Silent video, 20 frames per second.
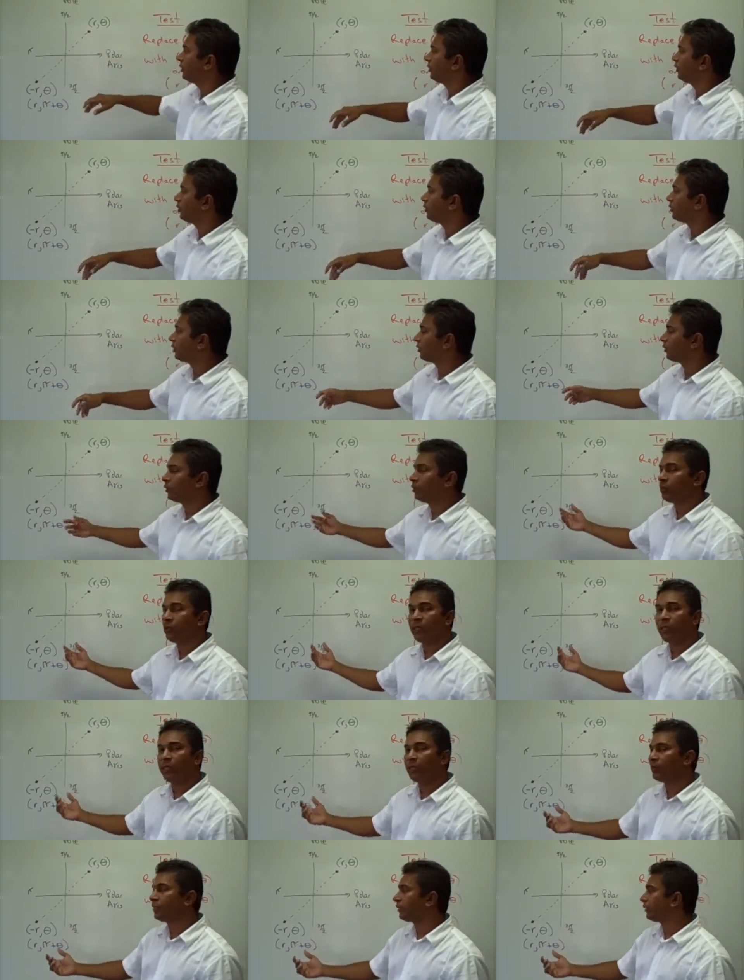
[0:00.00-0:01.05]
So our two
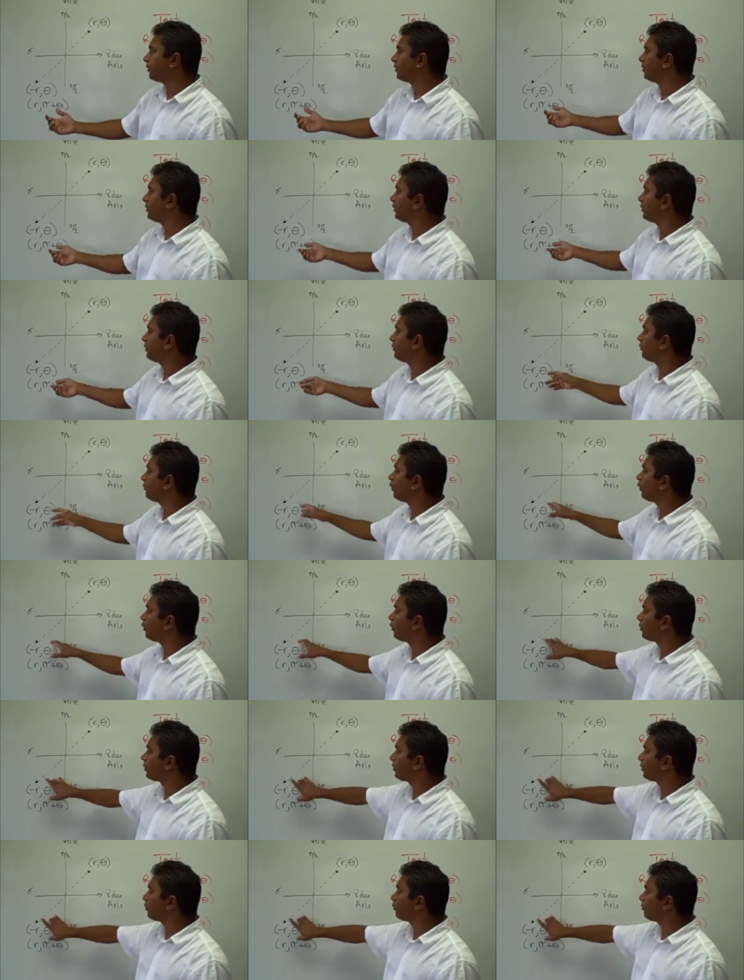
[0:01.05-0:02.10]
alternatives
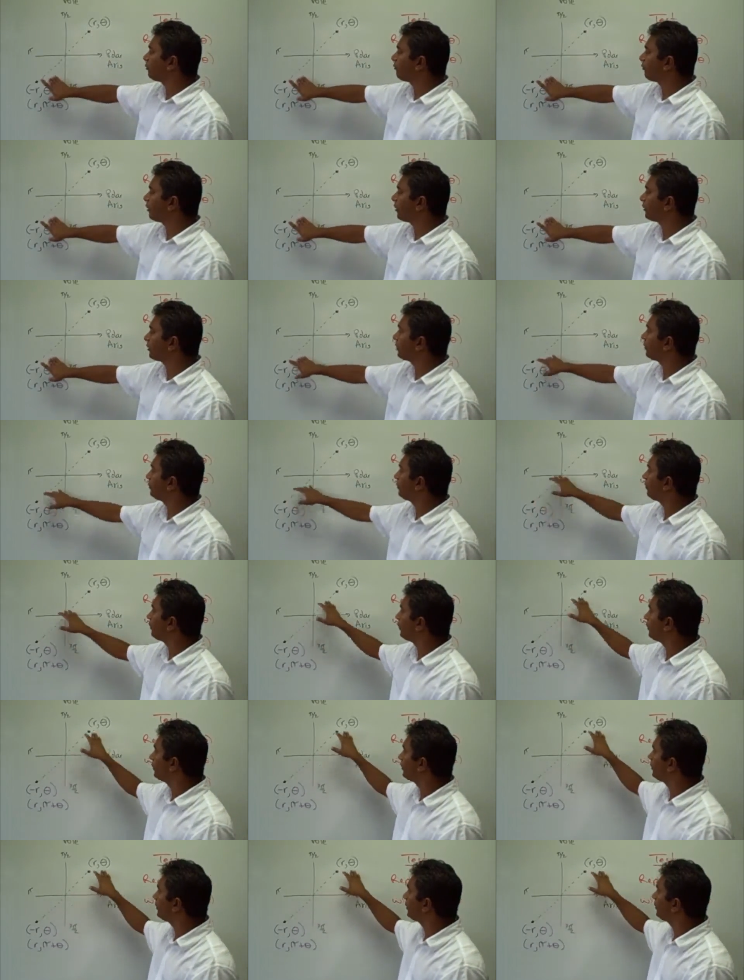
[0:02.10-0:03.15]
for the reflected
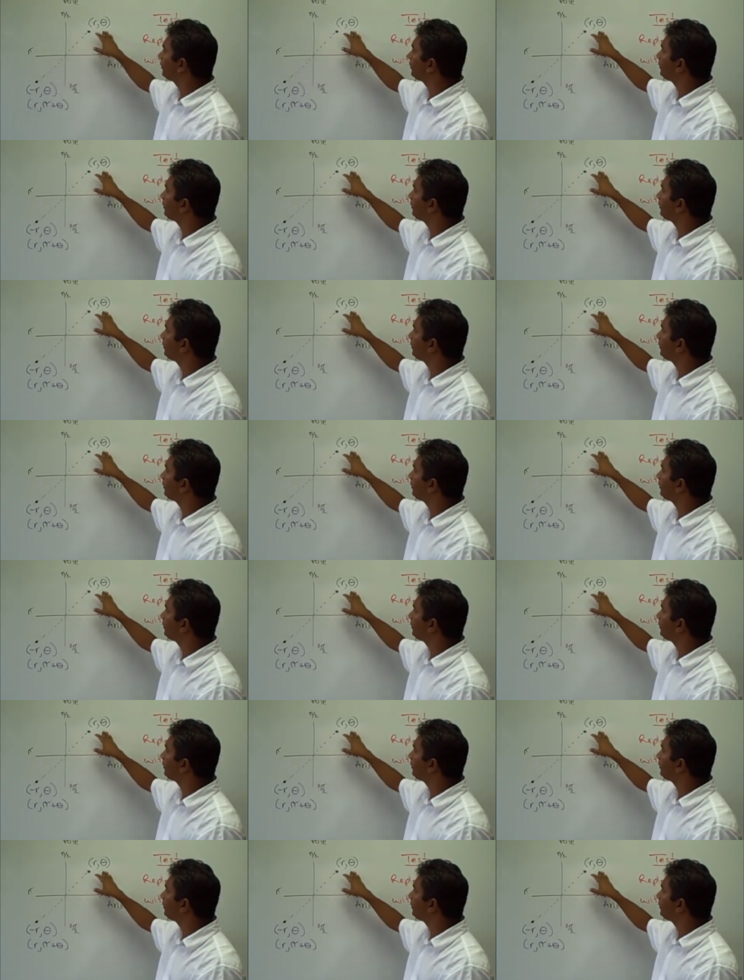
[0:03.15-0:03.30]
point